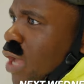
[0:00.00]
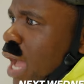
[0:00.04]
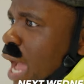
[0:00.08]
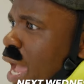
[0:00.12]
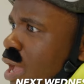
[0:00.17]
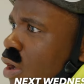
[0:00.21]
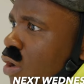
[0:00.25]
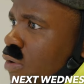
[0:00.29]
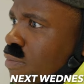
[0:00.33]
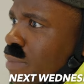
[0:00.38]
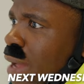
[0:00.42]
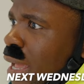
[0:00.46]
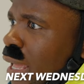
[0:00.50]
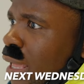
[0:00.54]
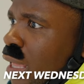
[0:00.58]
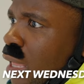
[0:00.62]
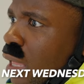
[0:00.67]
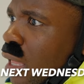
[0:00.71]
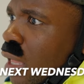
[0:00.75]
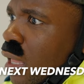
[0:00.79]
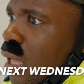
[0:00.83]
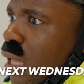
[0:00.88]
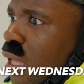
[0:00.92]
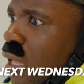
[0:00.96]
to hate on, mate?
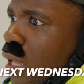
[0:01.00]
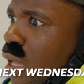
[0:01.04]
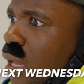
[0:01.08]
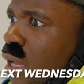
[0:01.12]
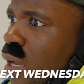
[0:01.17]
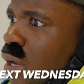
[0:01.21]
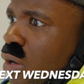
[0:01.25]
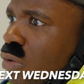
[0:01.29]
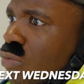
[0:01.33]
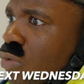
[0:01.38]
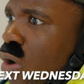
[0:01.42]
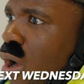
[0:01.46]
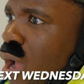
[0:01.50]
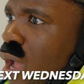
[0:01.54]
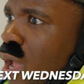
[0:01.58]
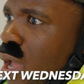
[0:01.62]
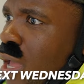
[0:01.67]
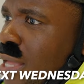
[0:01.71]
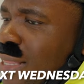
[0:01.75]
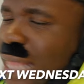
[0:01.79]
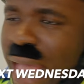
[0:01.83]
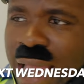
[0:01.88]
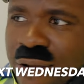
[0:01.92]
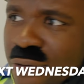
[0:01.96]
Right?
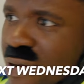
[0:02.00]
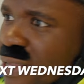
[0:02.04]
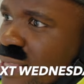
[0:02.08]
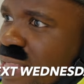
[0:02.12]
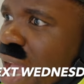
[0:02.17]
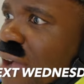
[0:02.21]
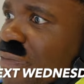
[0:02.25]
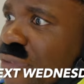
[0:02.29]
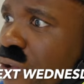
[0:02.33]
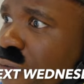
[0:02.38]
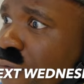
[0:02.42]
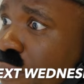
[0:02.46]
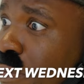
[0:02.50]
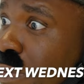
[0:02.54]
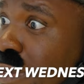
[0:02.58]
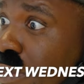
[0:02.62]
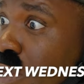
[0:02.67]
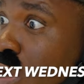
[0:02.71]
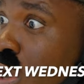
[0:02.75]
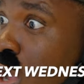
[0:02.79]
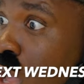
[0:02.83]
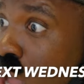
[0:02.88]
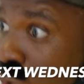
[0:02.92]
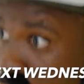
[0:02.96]
There is nothing for me,
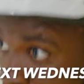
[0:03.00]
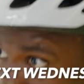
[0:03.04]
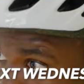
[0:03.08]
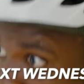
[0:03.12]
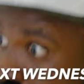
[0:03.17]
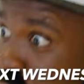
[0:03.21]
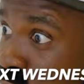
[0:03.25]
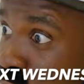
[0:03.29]
though. I'm